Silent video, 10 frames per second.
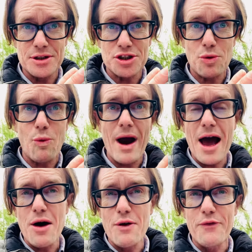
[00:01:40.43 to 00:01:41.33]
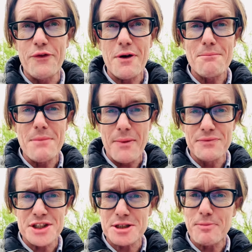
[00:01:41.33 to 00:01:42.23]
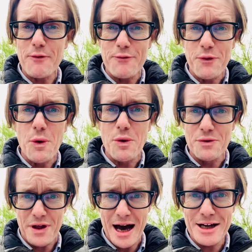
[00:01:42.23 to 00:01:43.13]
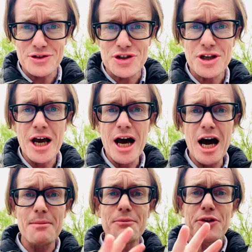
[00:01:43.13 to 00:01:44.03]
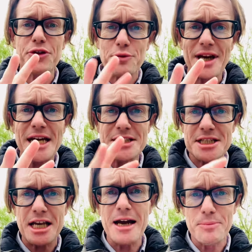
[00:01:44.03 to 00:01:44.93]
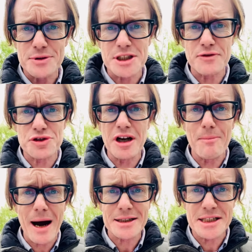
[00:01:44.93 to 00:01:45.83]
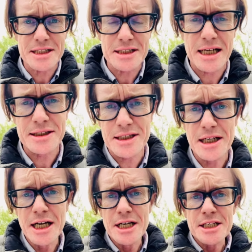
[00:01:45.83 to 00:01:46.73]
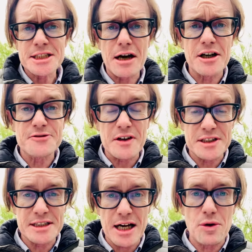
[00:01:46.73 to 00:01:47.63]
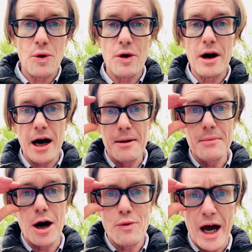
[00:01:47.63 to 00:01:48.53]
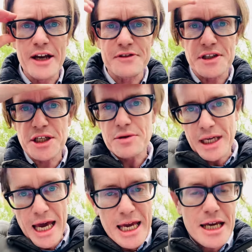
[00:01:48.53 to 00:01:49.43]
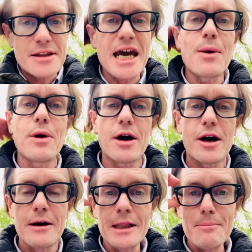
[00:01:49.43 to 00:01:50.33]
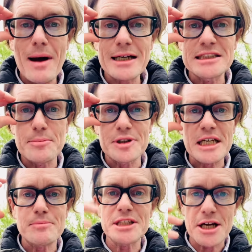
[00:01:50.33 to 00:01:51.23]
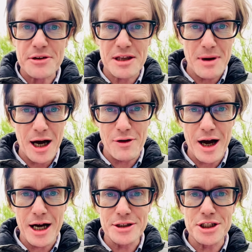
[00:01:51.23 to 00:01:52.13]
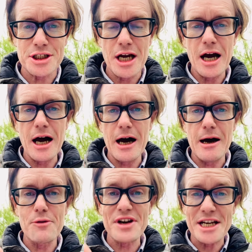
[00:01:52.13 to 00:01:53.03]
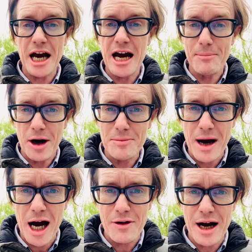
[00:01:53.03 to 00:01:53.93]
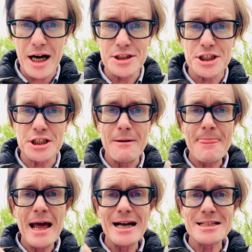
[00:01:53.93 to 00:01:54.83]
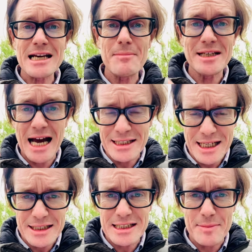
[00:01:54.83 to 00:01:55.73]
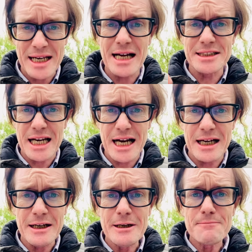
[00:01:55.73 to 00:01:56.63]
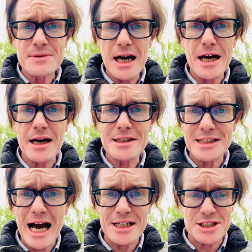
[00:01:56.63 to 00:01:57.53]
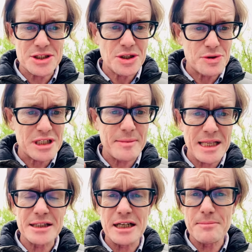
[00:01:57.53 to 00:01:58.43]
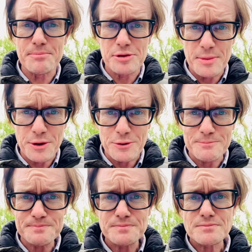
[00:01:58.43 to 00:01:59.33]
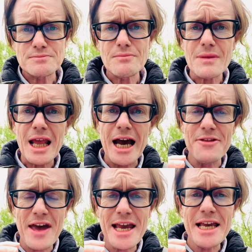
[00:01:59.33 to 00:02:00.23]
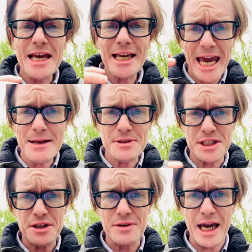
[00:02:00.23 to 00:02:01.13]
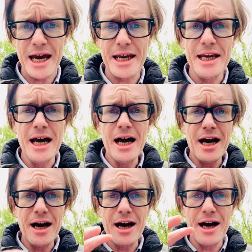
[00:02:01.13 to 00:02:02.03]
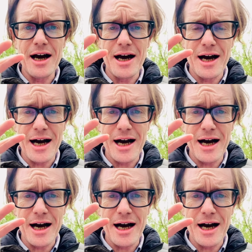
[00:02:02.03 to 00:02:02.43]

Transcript: 12 months before that, three disciples of Srila Bhaktisiddhanta Sarasvati Thakur arrived in the UK. They were Bhakti Pradeep Tirtha Maharaj, Ridaya Bon Maharaj, and Sabidandana Das, or Sabidandana Prabhu. And they came to the UK